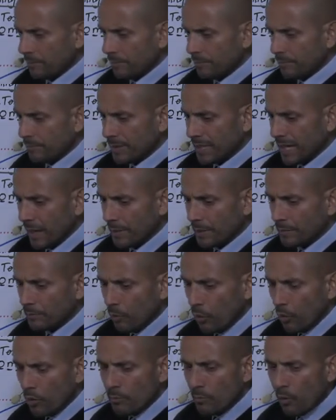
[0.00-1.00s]
Becoming
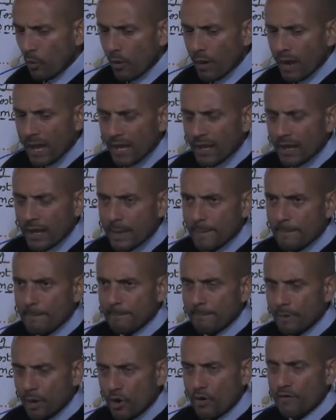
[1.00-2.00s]
more and more
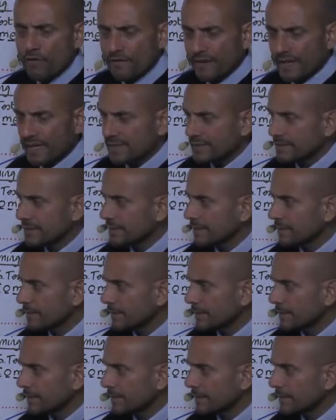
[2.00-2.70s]
perfect.